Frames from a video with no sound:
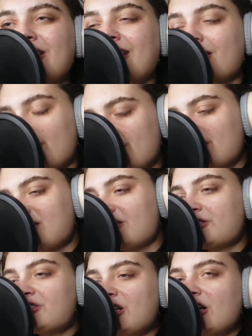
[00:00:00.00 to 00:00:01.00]
like
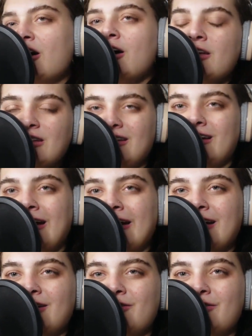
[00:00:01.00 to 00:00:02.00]
searching
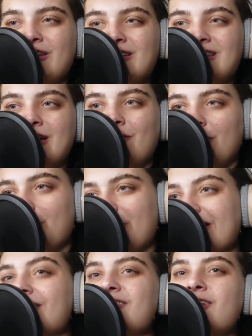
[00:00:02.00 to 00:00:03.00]
online all these different
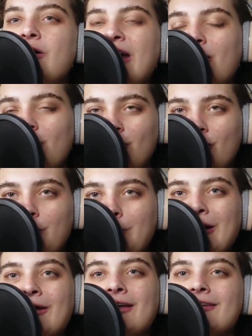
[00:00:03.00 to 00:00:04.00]
ways. So I hope
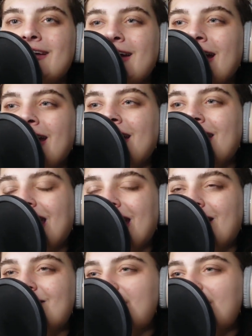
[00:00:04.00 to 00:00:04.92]
that I gave